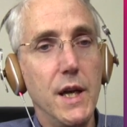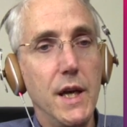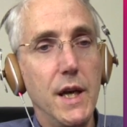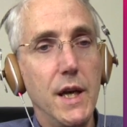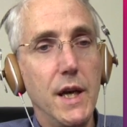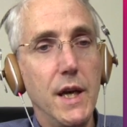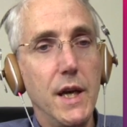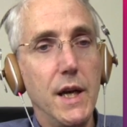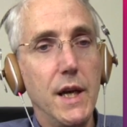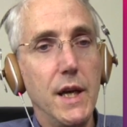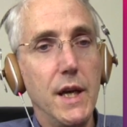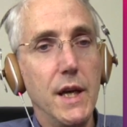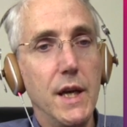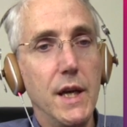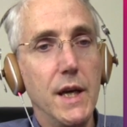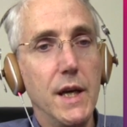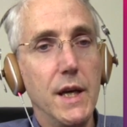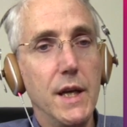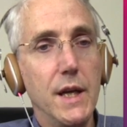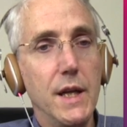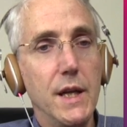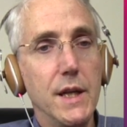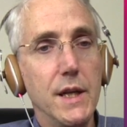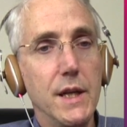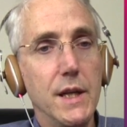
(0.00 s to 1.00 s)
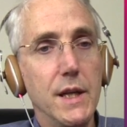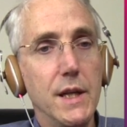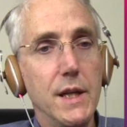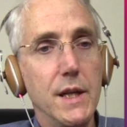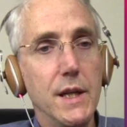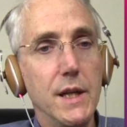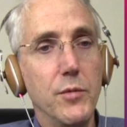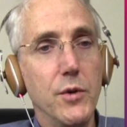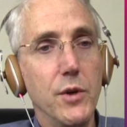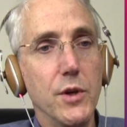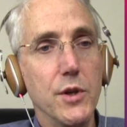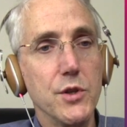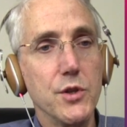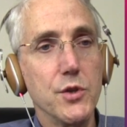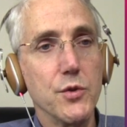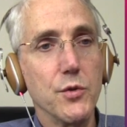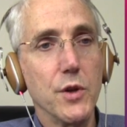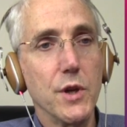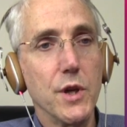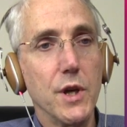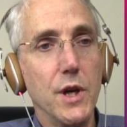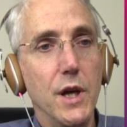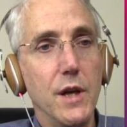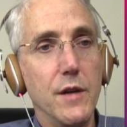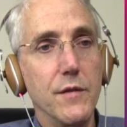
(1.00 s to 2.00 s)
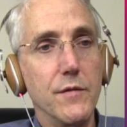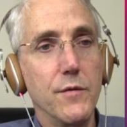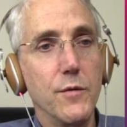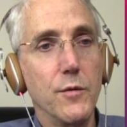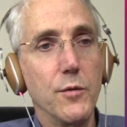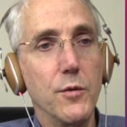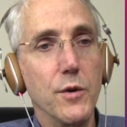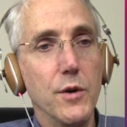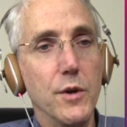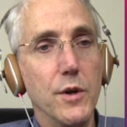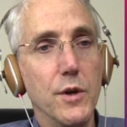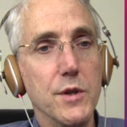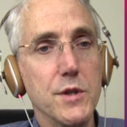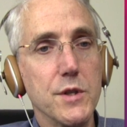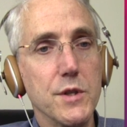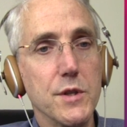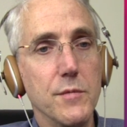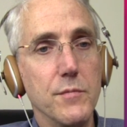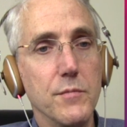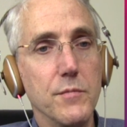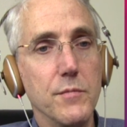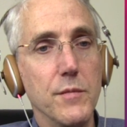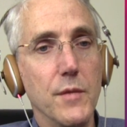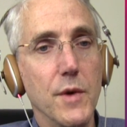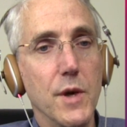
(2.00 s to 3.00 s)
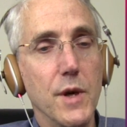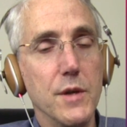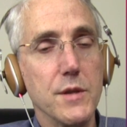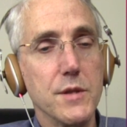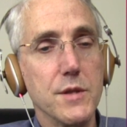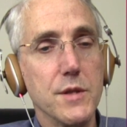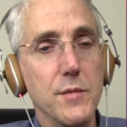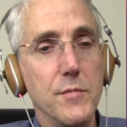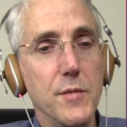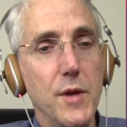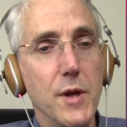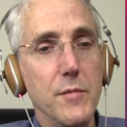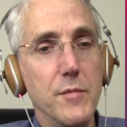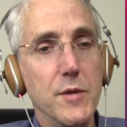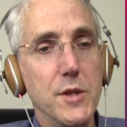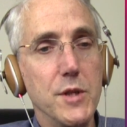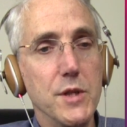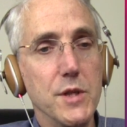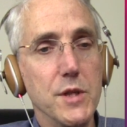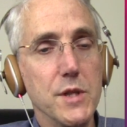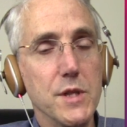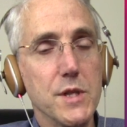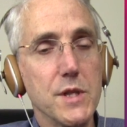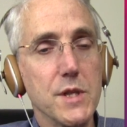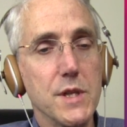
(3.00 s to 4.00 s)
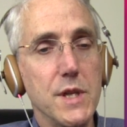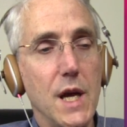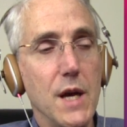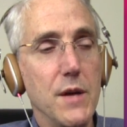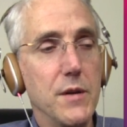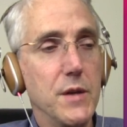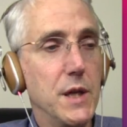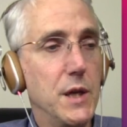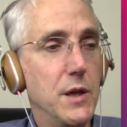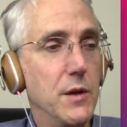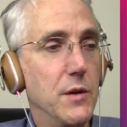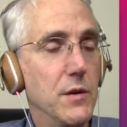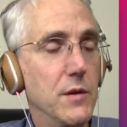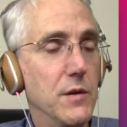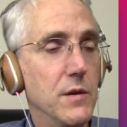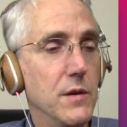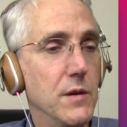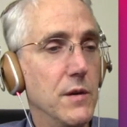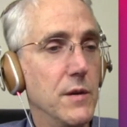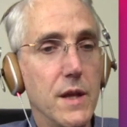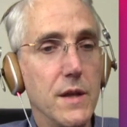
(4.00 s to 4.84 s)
and put a shortcut for some images down here.